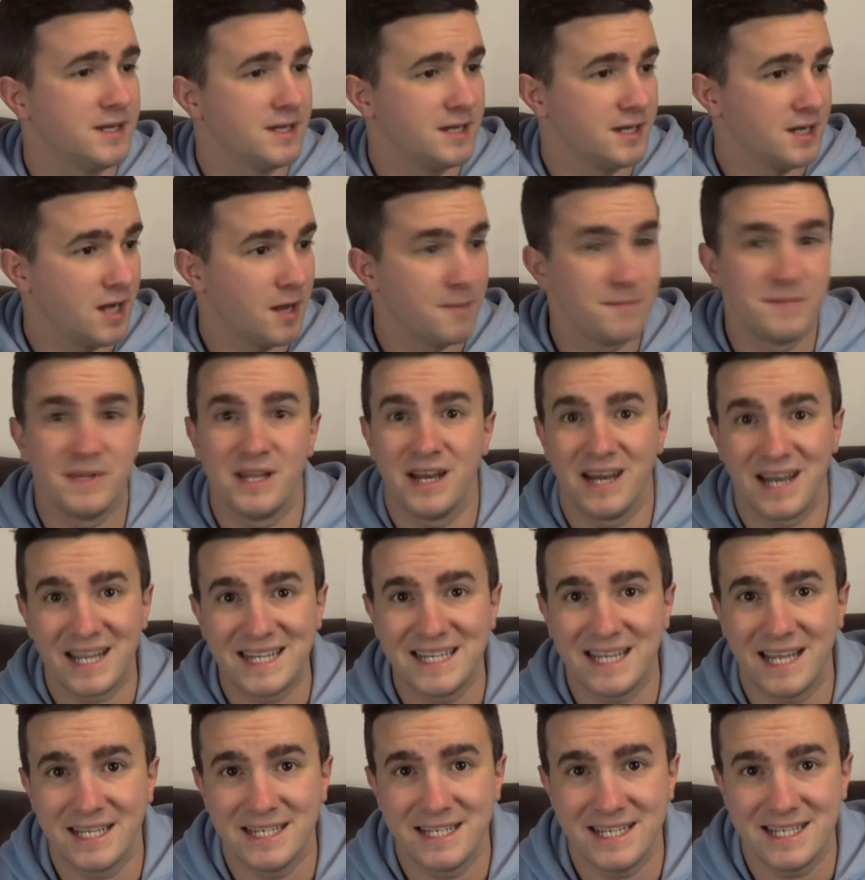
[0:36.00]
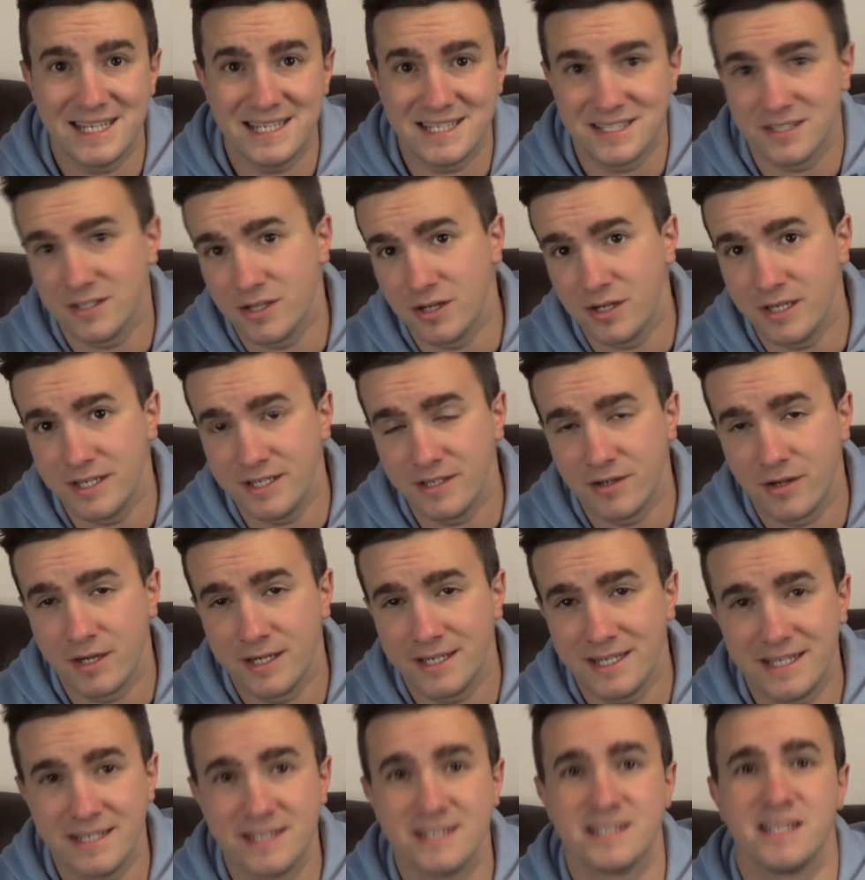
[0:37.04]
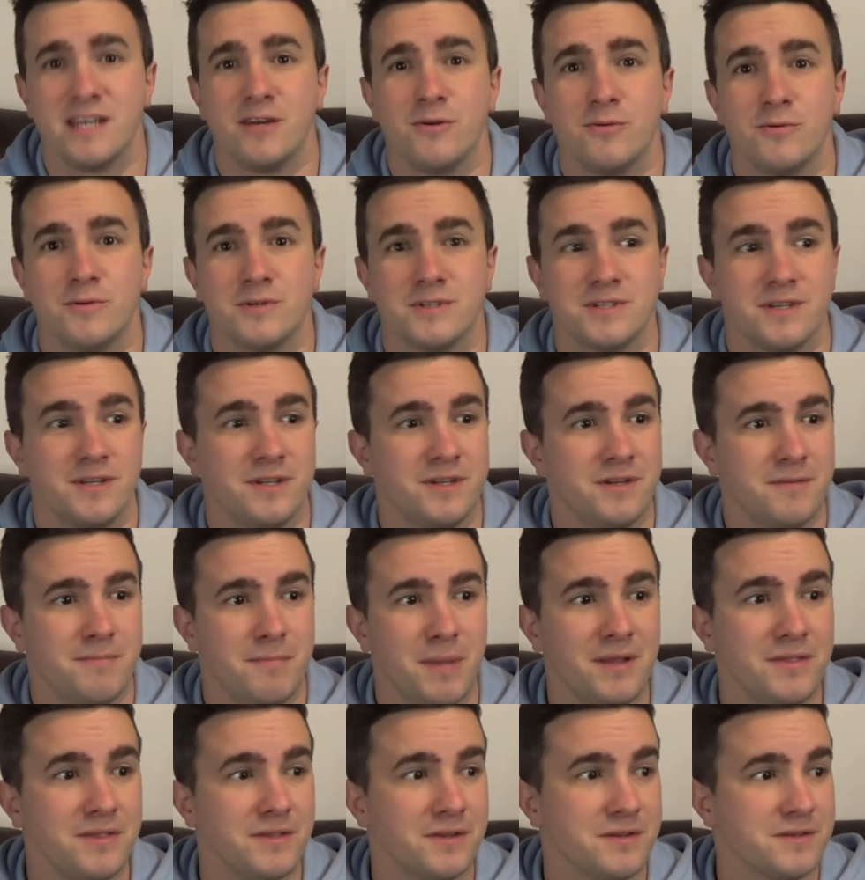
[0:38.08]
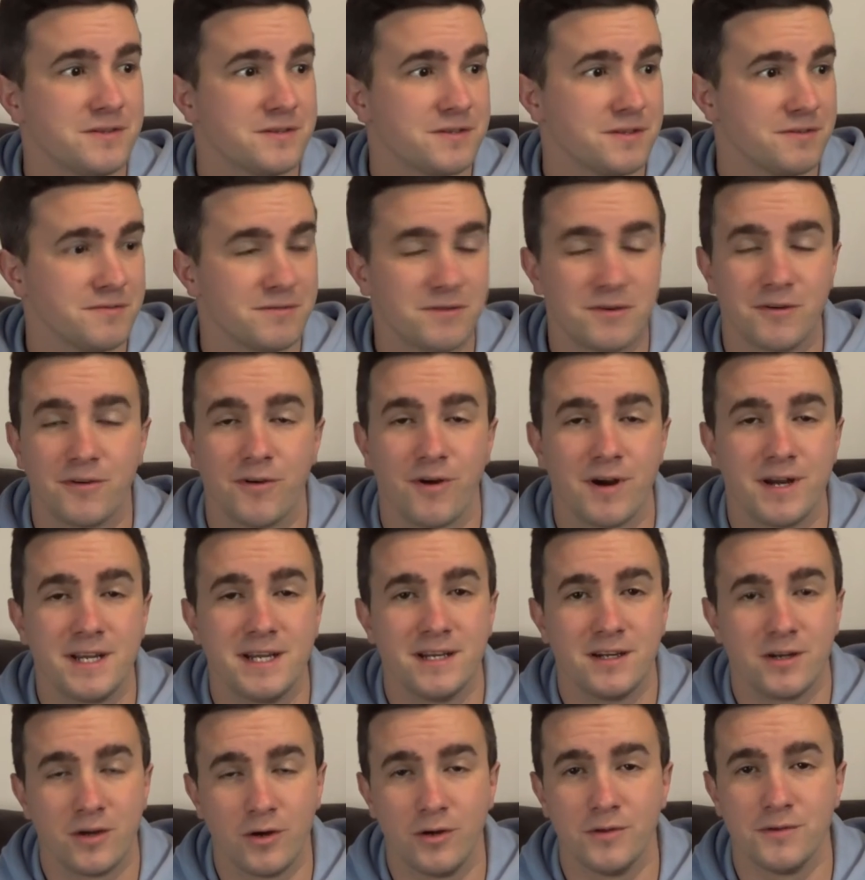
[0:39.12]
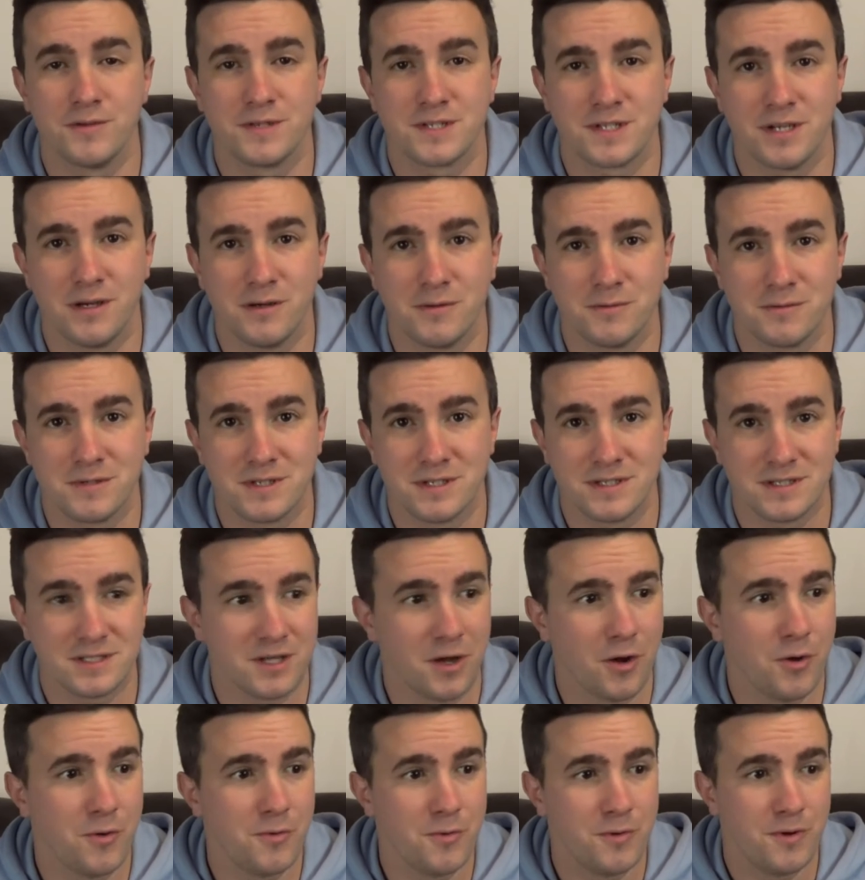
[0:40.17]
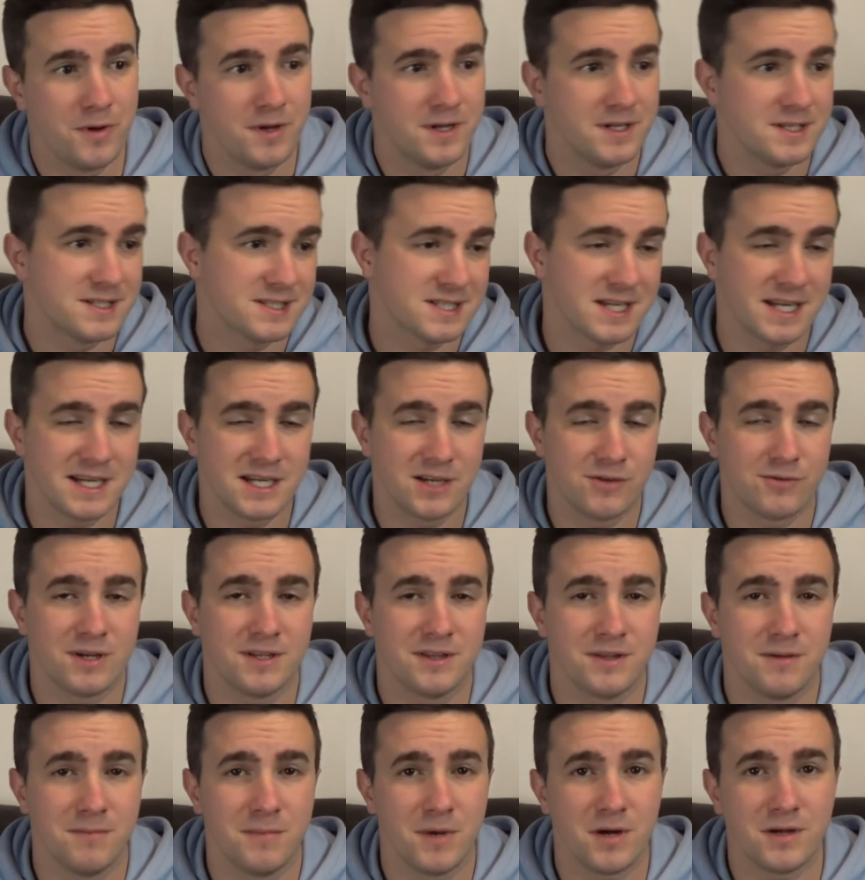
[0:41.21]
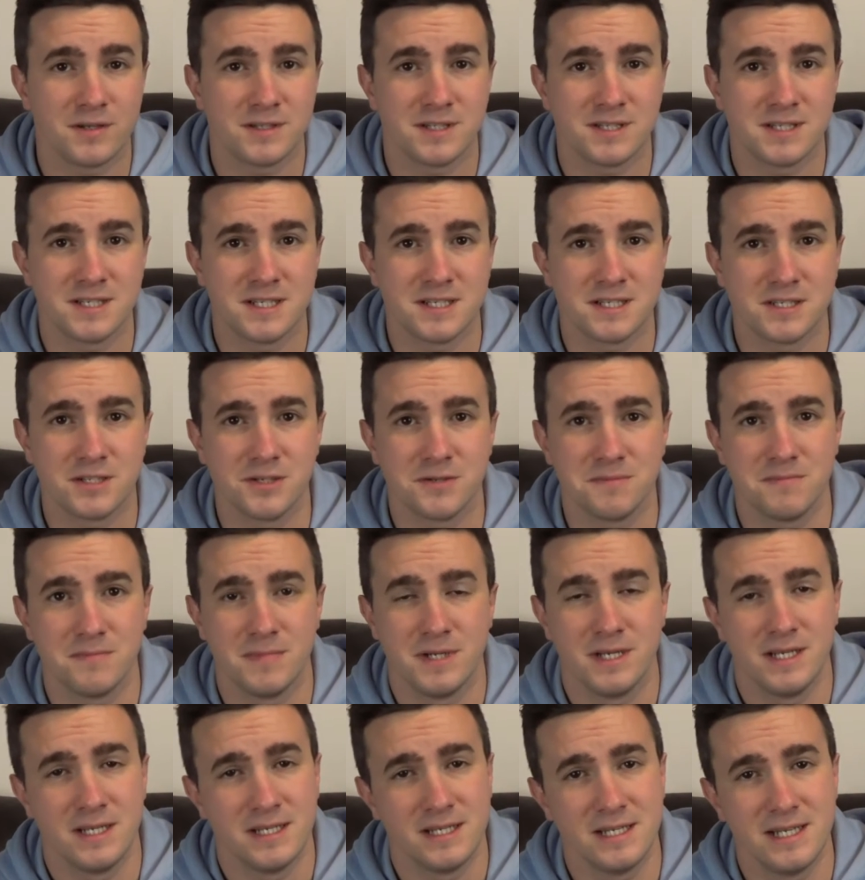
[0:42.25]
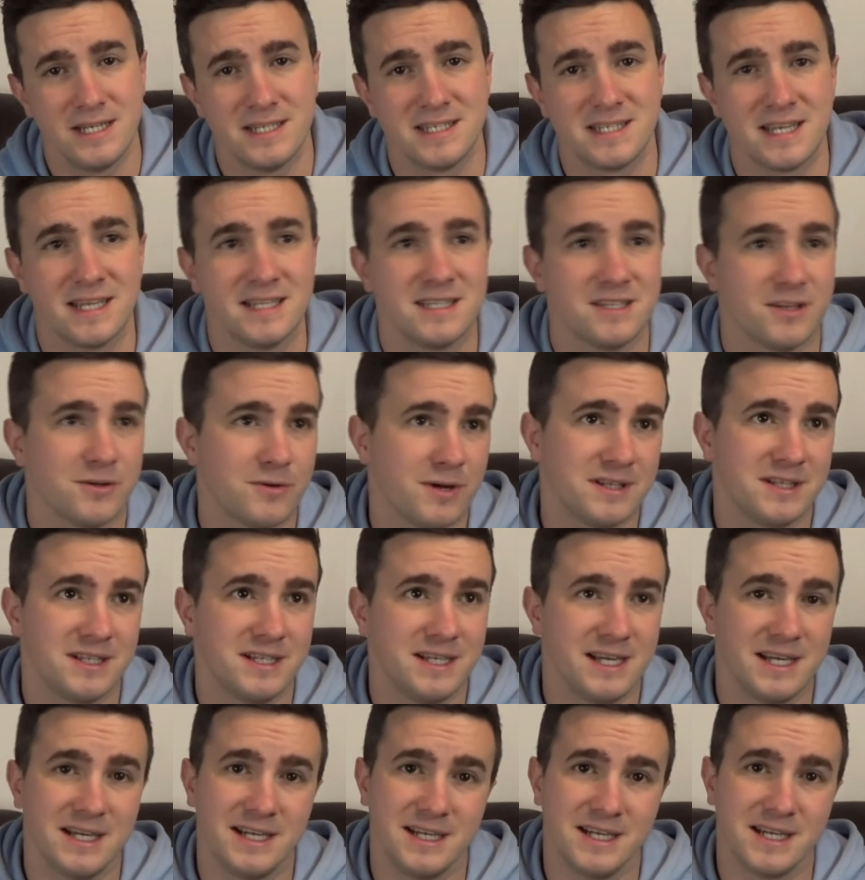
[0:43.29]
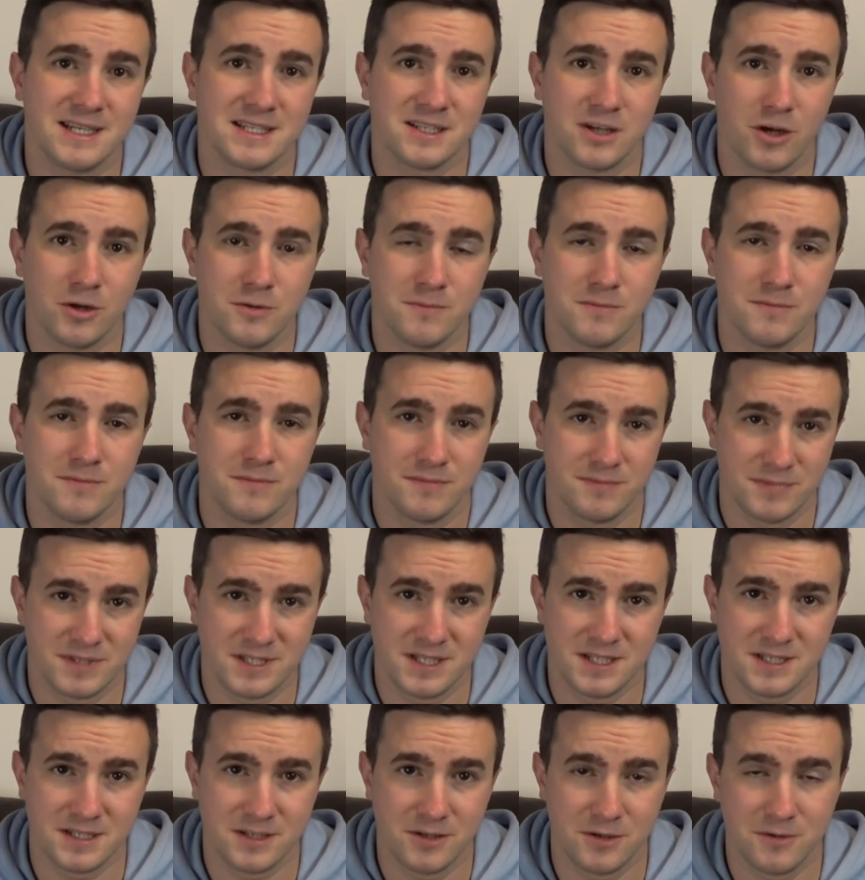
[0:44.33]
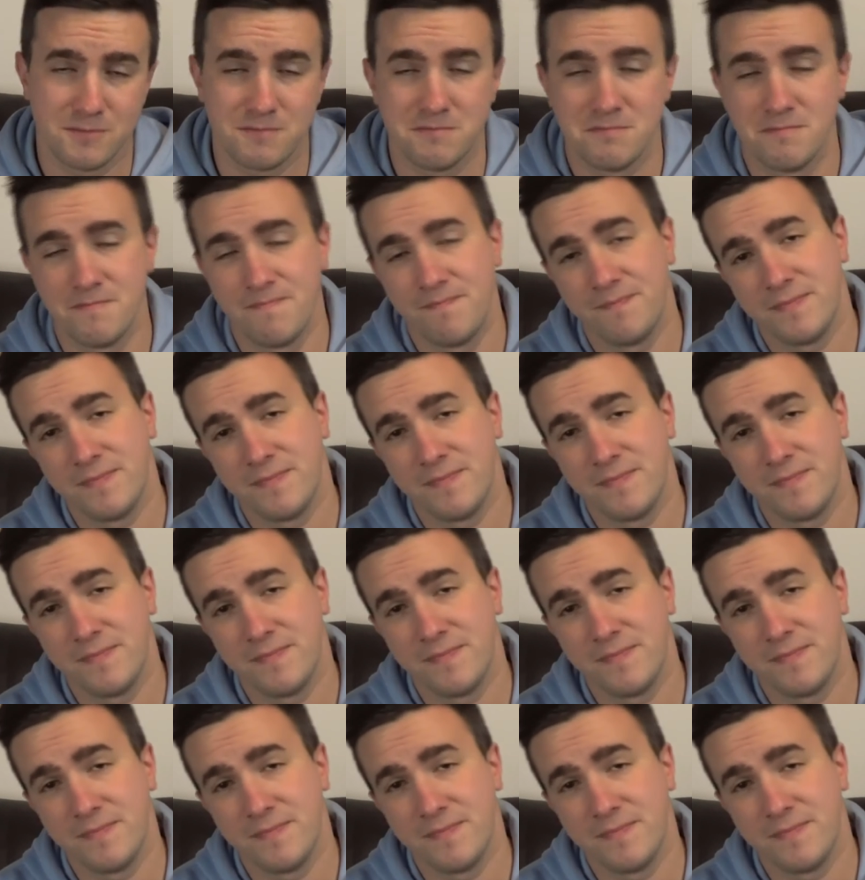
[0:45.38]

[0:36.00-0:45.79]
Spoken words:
come the late 80s and early 90s, there was an abundance of great consoles. So, Sega had the Master System, Nintendo had the NES home system,